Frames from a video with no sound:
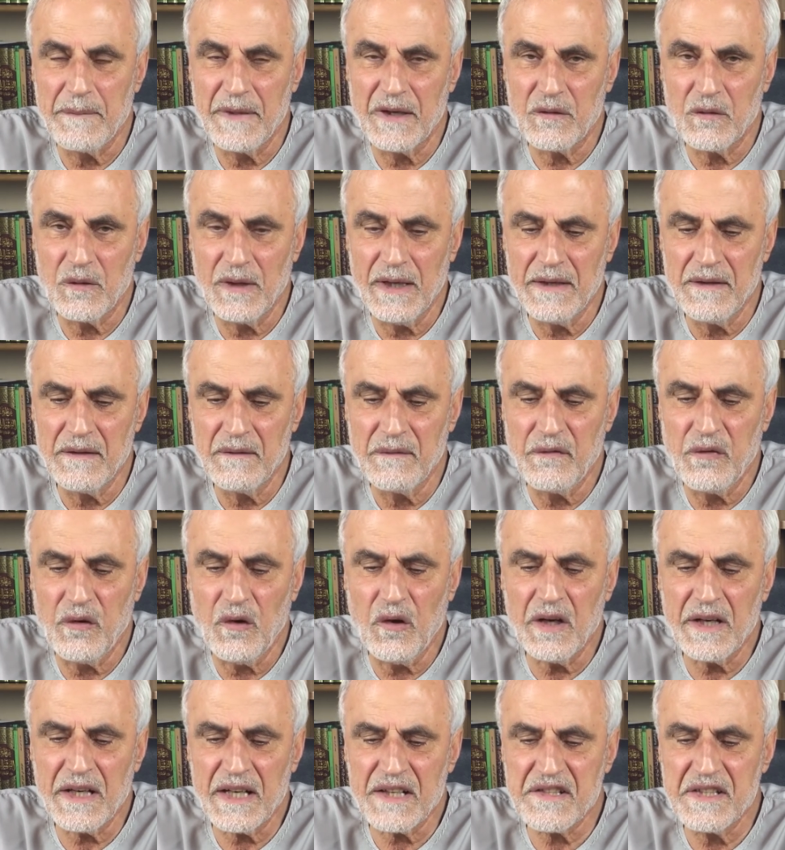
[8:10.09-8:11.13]
one,
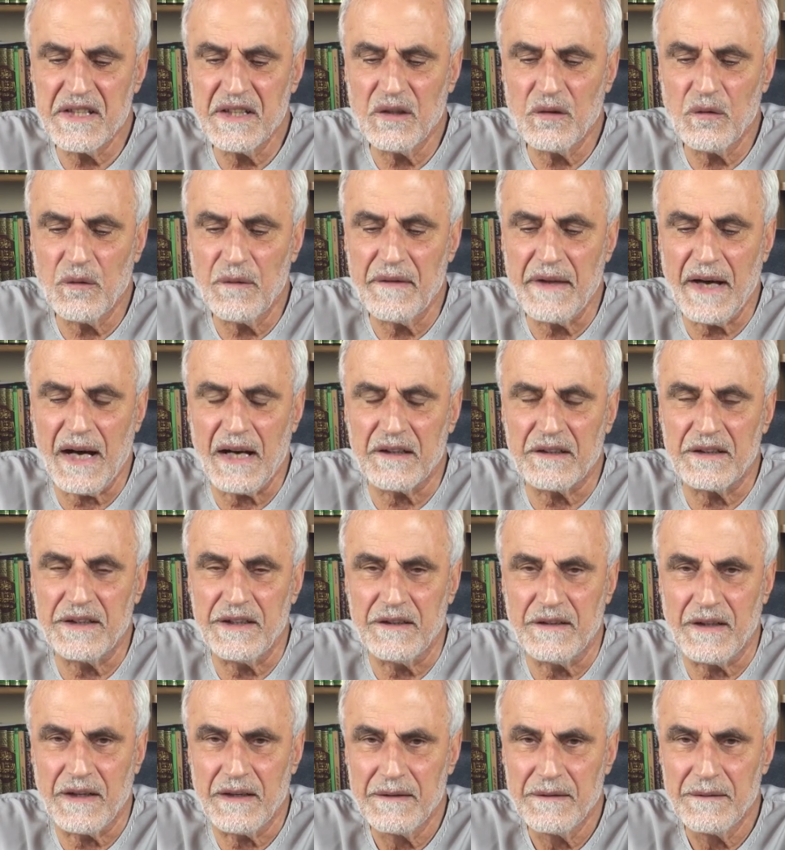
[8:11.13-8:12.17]
focusing on the Aqeedah